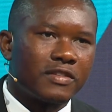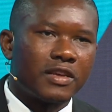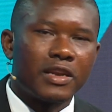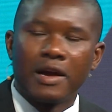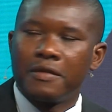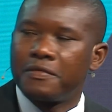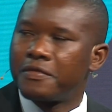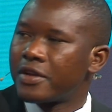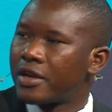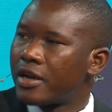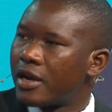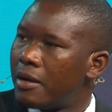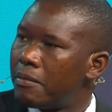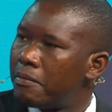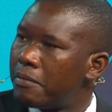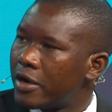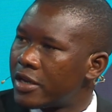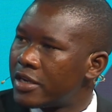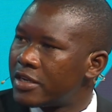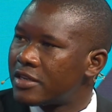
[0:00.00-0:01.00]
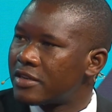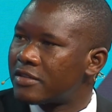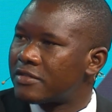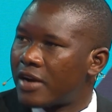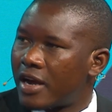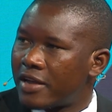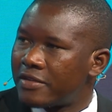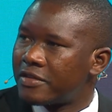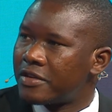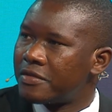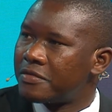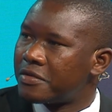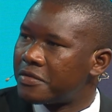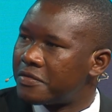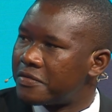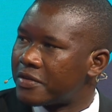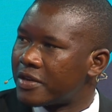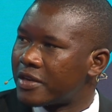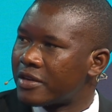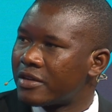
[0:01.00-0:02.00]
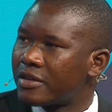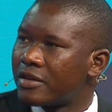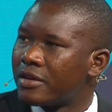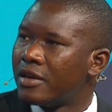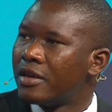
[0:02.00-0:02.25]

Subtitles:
In Africa, politics runs everything.